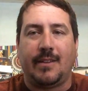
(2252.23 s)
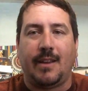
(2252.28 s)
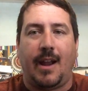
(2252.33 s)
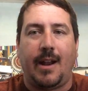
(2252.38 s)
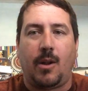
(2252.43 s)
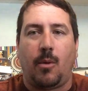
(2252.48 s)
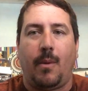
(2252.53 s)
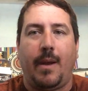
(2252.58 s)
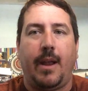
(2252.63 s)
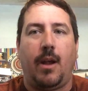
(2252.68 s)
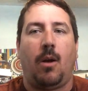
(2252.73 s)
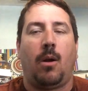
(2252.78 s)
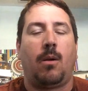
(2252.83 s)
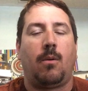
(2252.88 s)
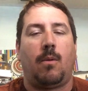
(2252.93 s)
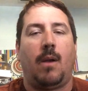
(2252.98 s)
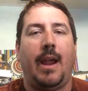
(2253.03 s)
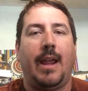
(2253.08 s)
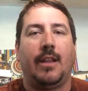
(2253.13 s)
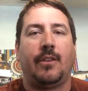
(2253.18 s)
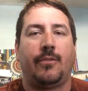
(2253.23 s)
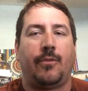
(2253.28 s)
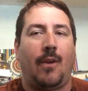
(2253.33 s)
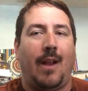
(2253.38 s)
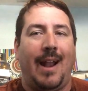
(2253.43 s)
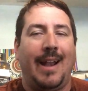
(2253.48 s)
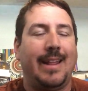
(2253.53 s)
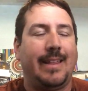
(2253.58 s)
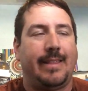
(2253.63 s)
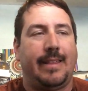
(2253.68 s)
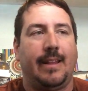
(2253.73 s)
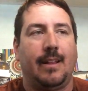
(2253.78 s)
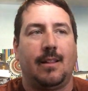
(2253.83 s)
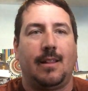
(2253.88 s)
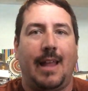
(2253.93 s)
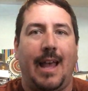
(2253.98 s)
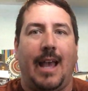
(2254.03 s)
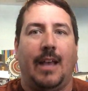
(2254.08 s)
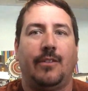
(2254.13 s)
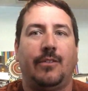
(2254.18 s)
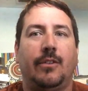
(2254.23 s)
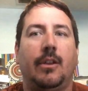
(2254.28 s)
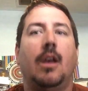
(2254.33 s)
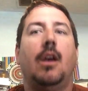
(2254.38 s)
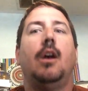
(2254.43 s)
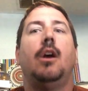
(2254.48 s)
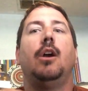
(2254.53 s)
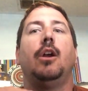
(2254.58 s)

sign away our rights for anything less.